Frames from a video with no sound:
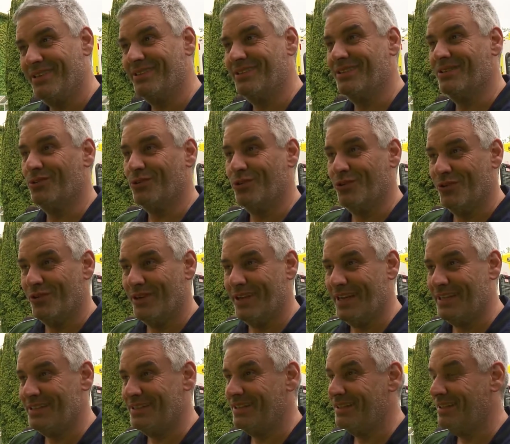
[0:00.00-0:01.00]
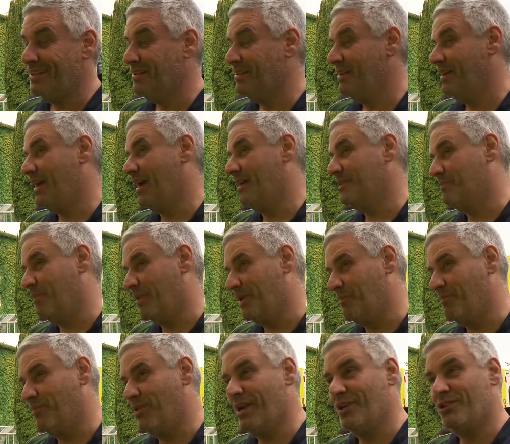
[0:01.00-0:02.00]
it can urinate, has
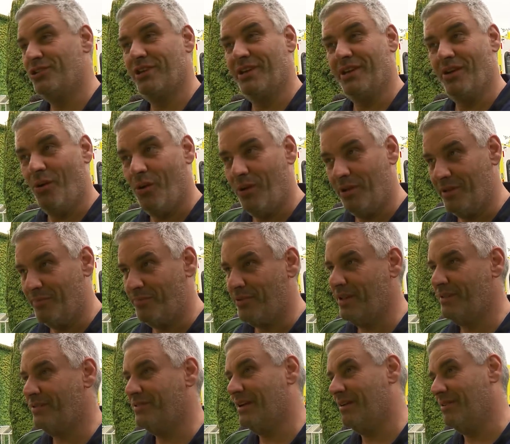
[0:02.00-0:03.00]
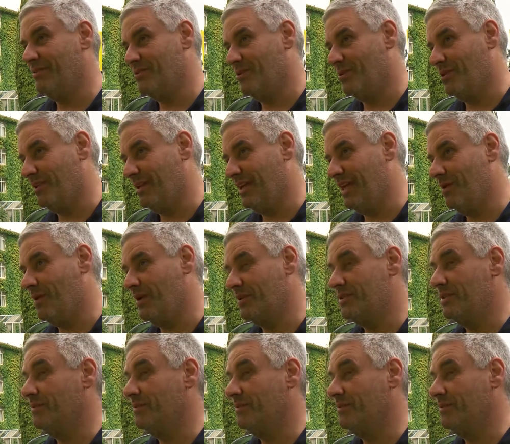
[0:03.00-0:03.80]
blood pressure, all the breath sounds, all the airways.